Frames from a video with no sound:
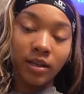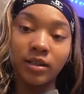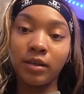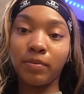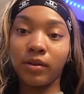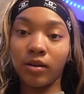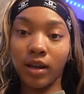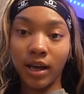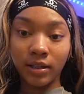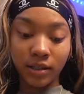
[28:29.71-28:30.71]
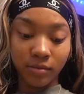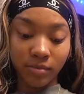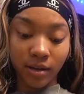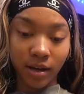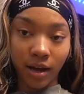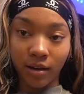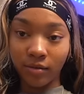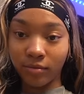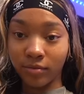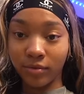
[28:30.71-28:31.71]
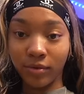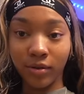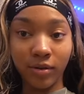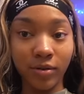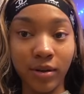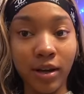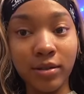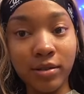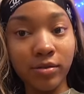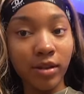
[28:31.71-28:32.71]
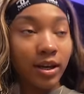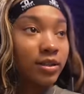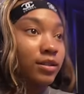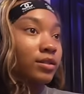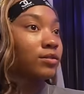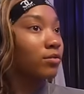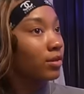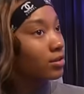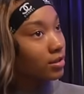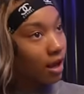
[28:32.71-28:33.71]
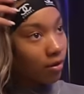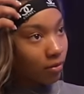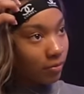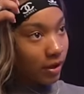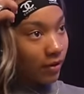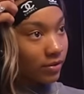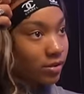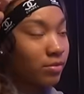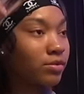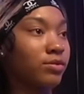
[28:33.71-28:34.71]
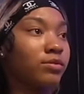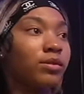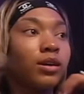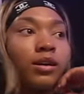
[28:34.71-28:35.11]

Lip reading: She put on lashes, but I don't know how to do lashes, or else I would be having some on too.